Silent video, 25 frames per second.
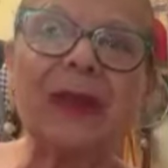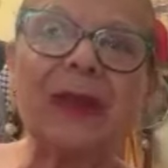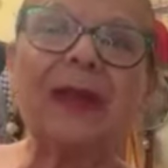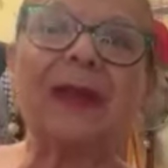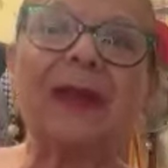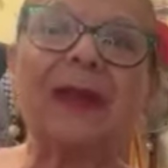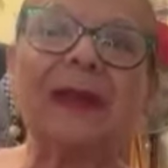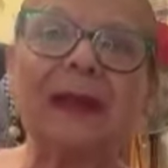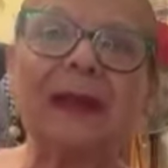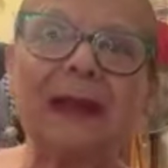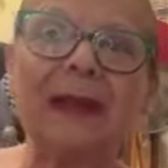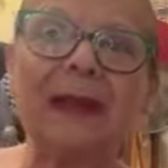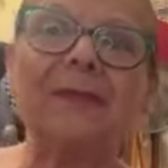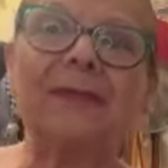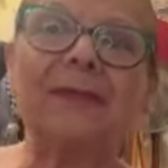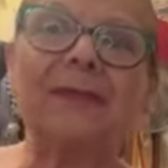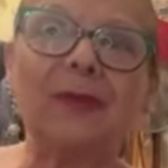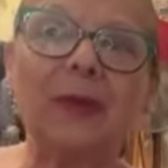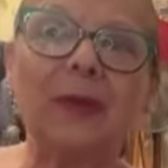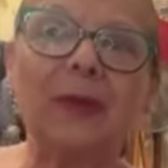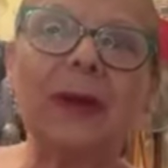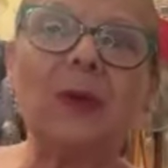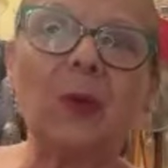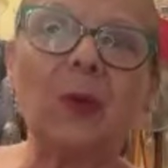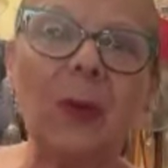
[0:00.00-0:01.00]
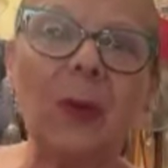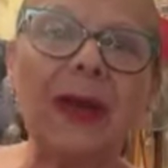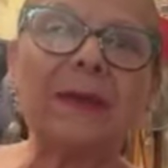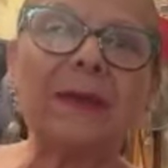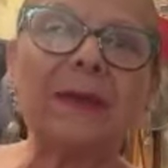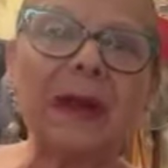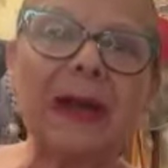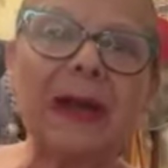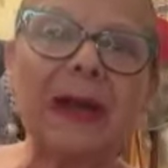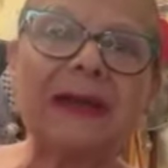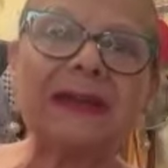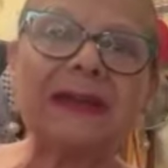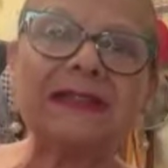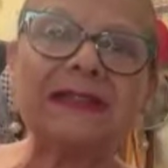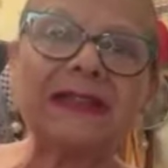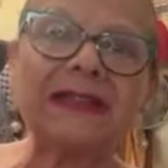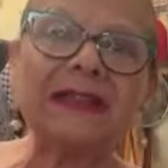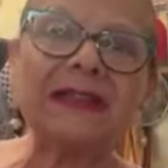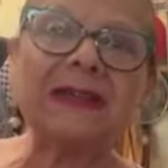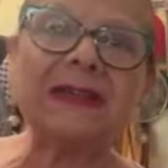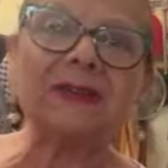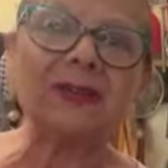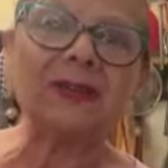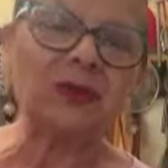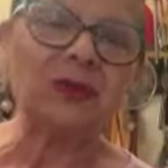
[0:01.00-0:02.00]
and the Food and Wine
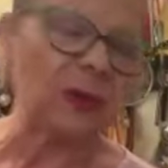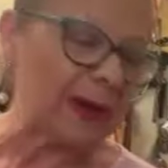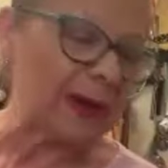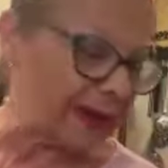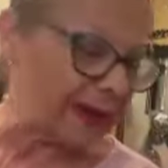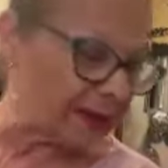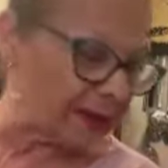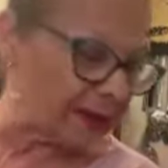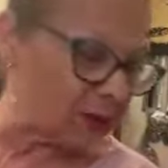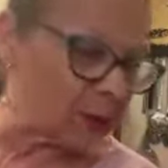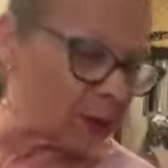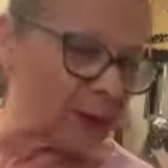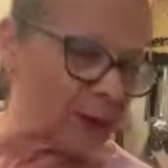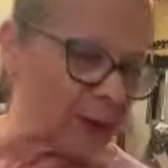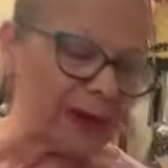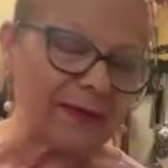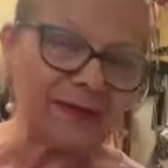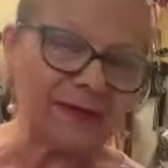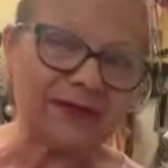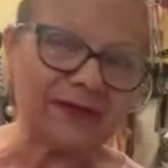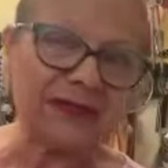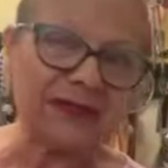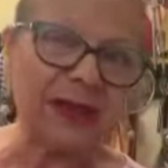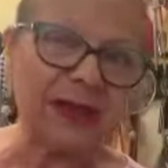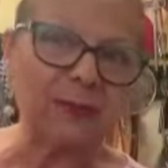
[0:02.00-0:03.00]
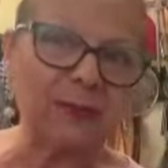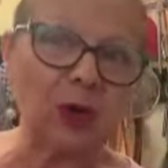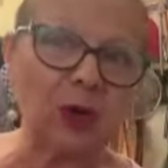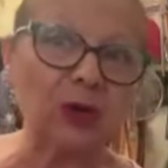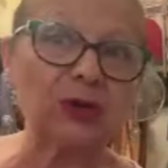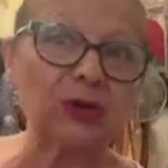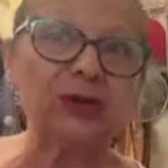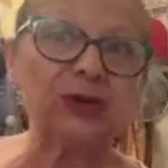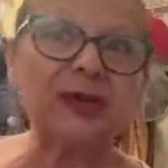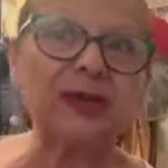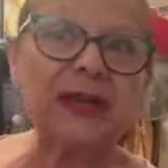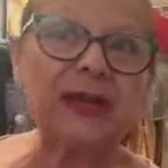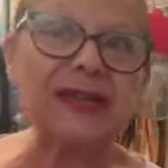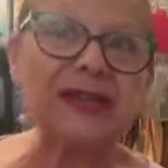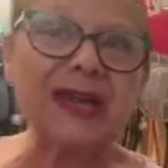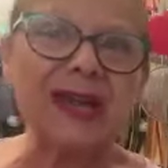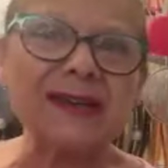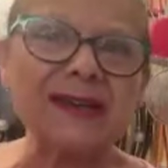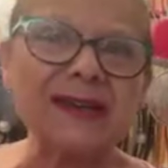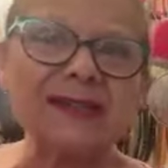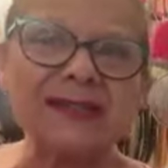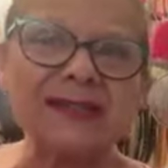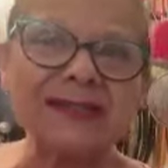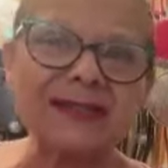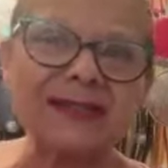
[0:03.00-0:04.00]
magazine, together with some
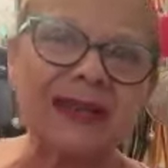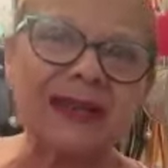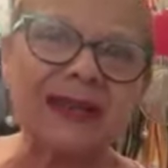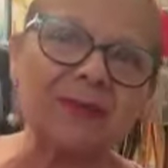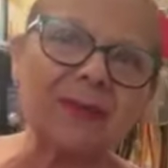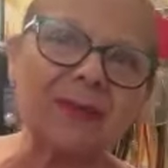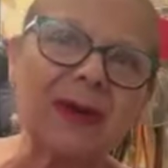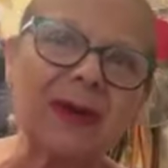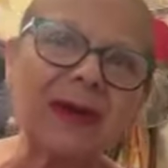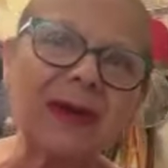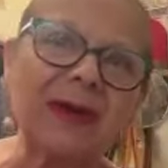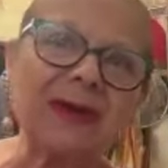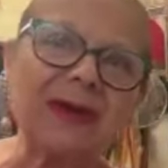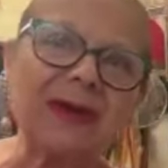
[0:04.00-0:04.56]
costillas, some